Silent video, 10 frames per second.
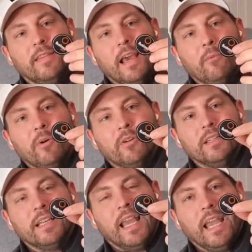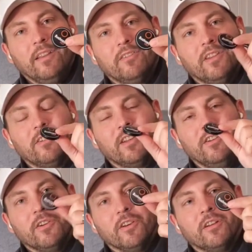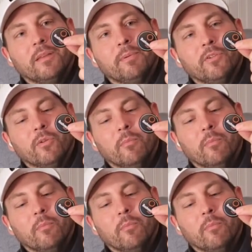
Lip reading: that will encase this and you can clip it